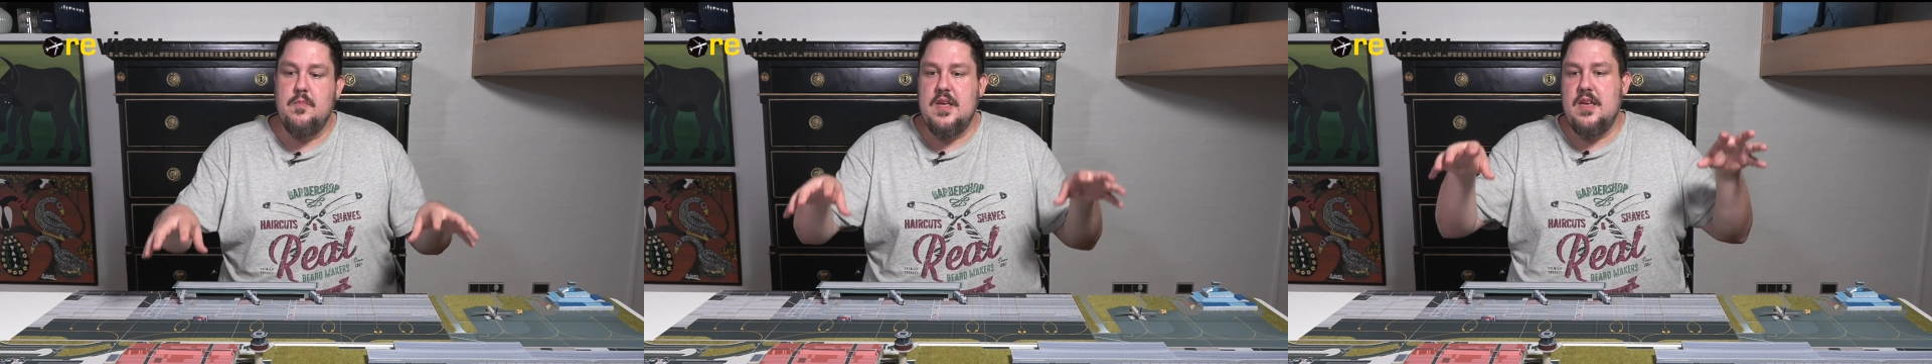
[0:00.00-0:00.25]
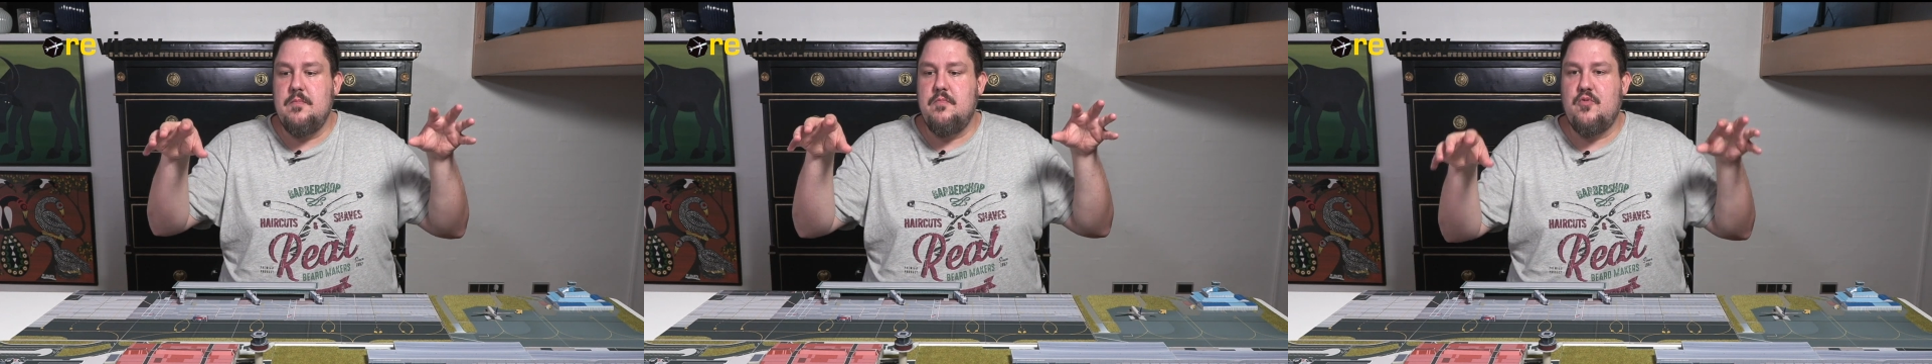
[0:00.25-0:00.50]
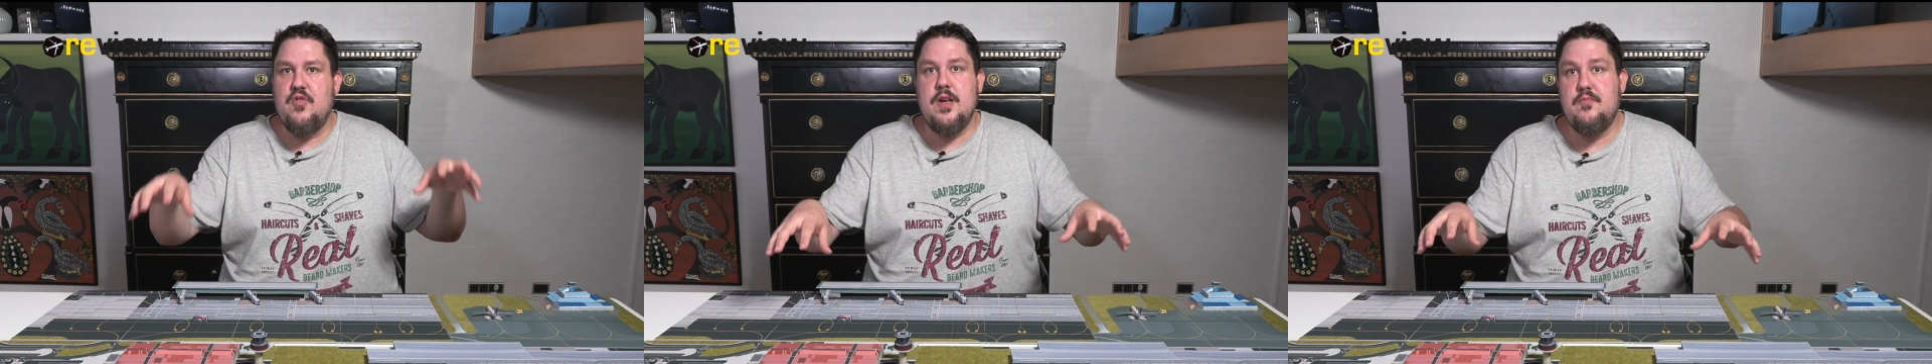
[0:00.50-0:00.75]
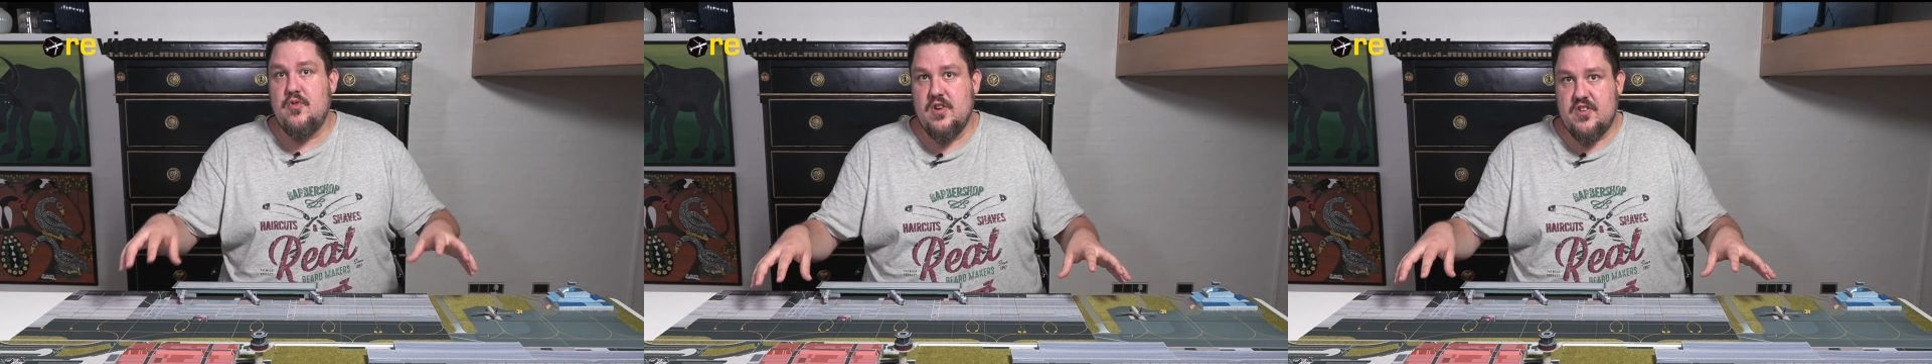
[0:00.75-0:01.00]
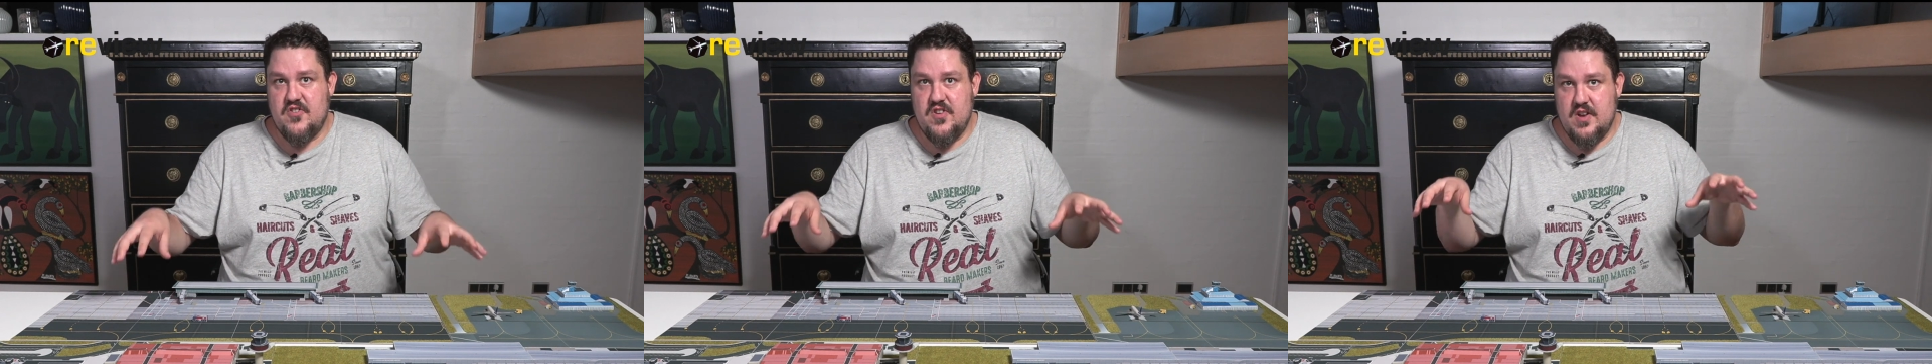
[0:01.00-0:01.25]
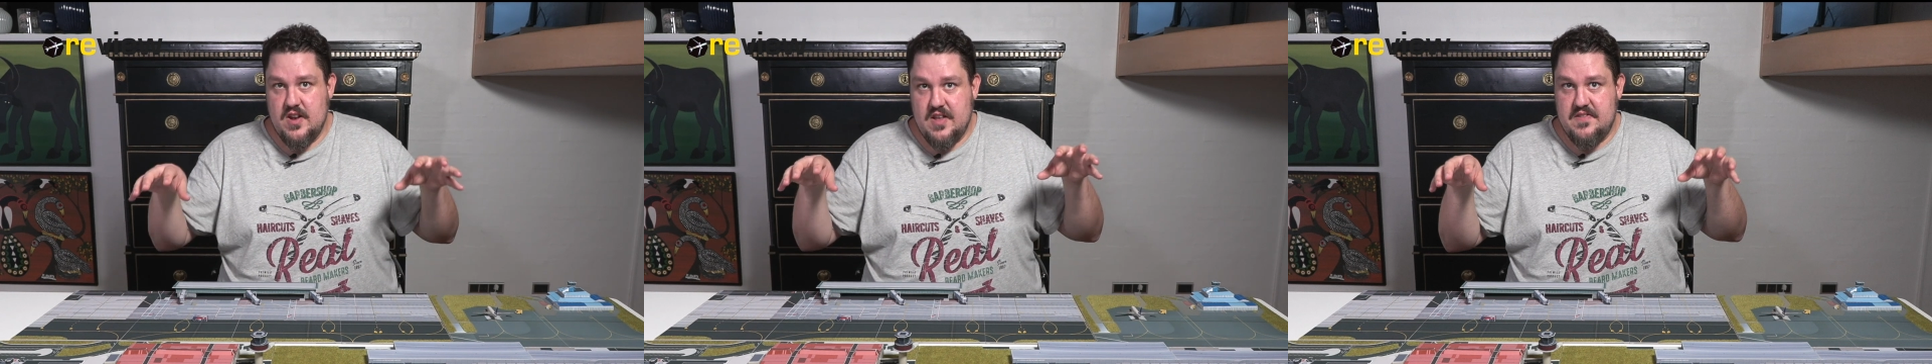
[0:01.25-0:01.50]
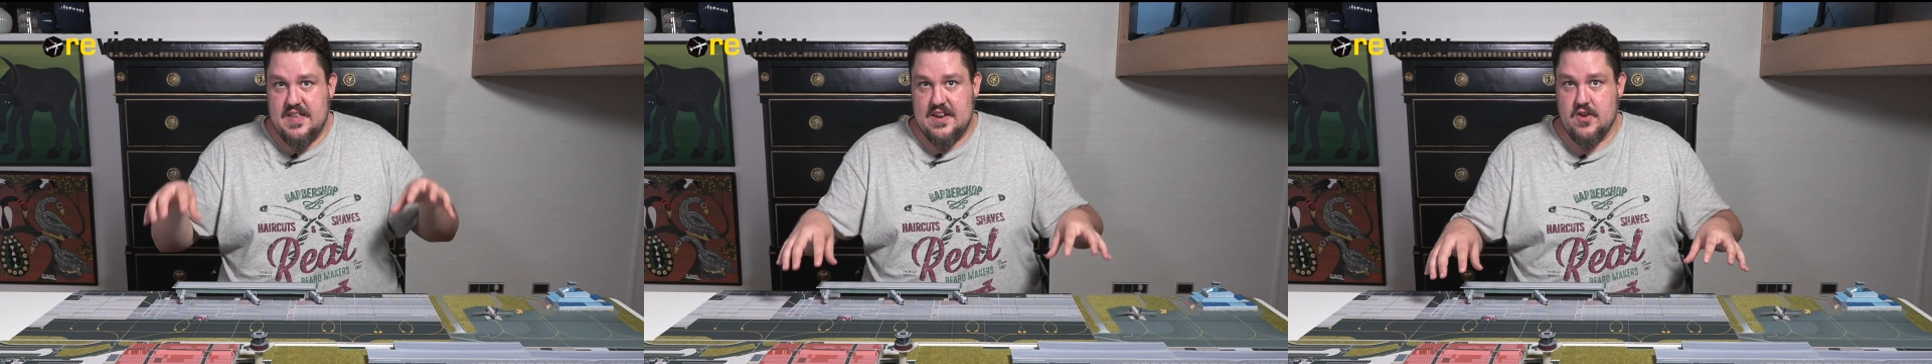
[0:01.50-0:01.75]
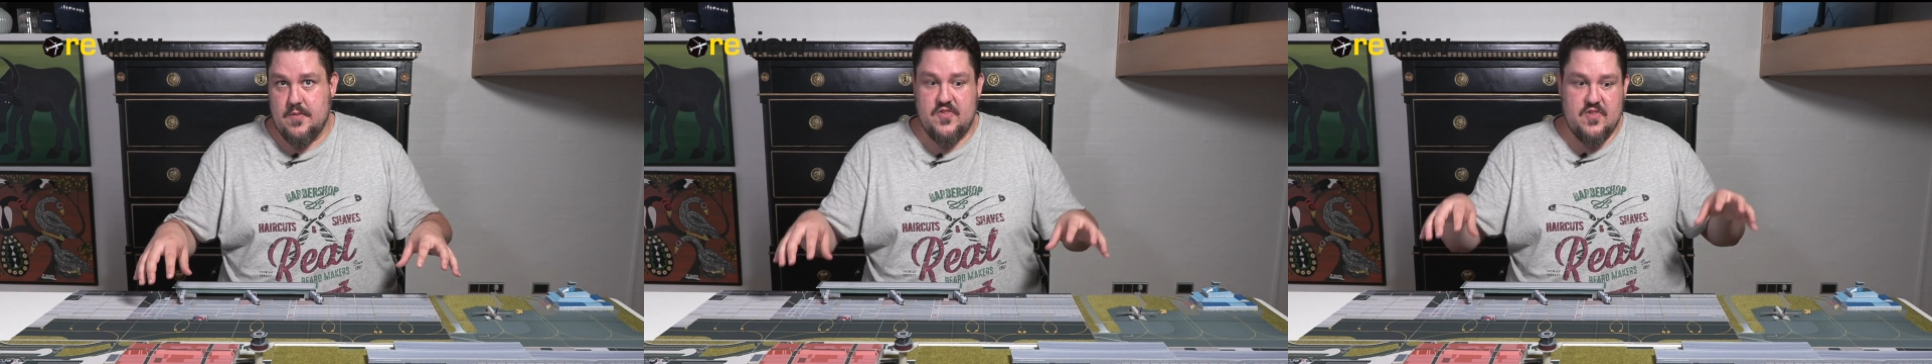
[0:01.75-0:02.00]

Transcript: me pre-production setups.